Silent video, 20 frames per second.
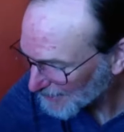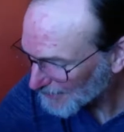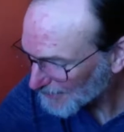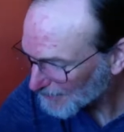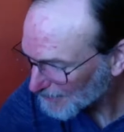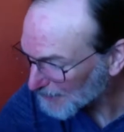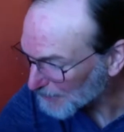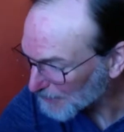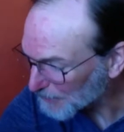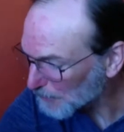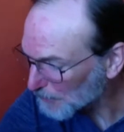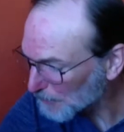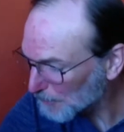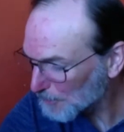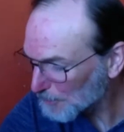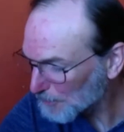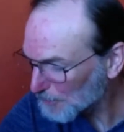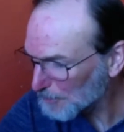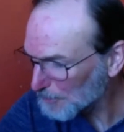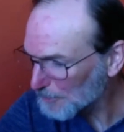Well,
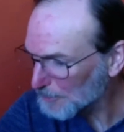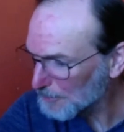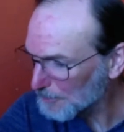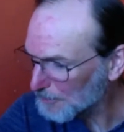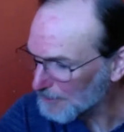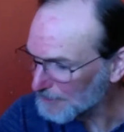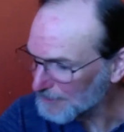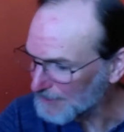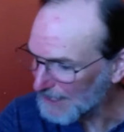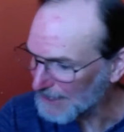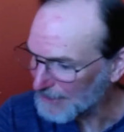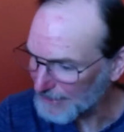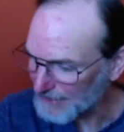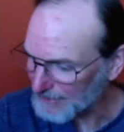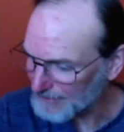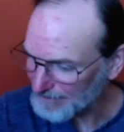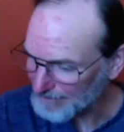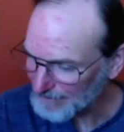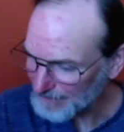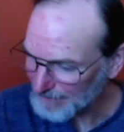we've got our
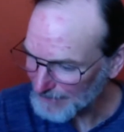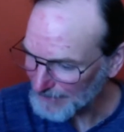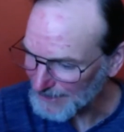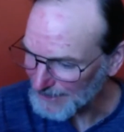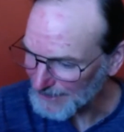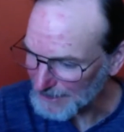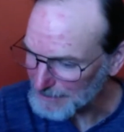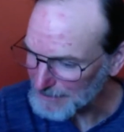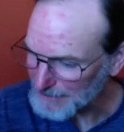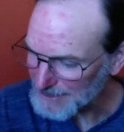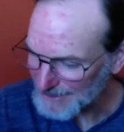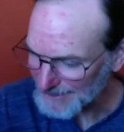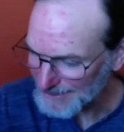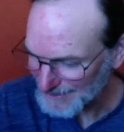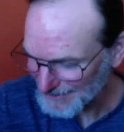themes